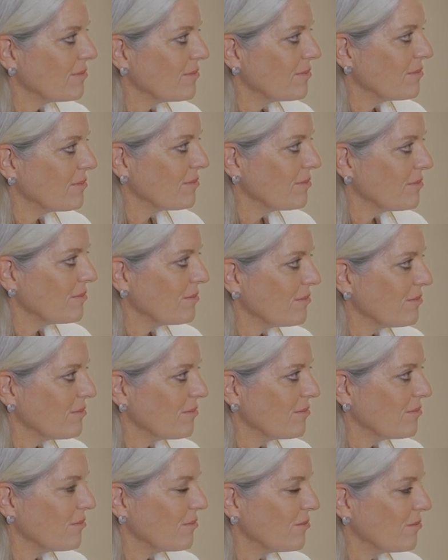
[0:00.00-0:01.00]

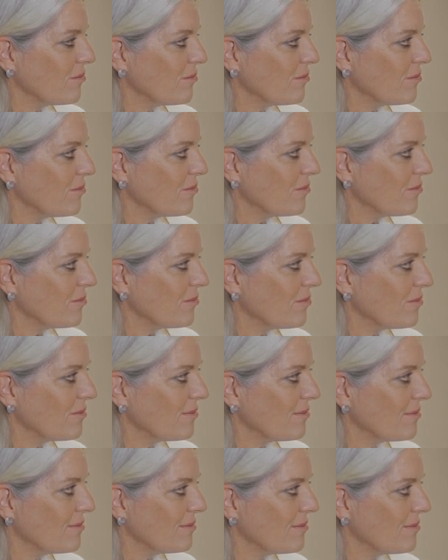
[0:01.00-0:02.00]

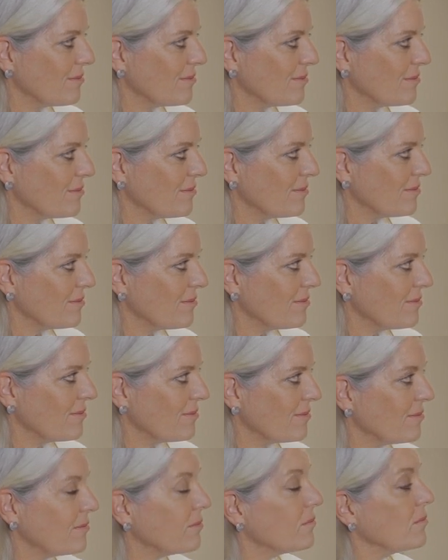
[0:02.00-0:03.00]

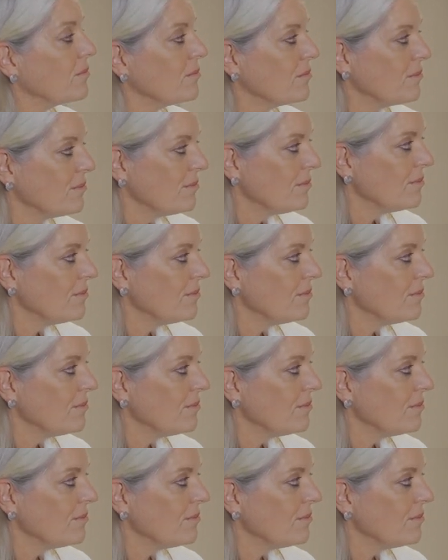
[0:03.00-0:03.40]
(silent)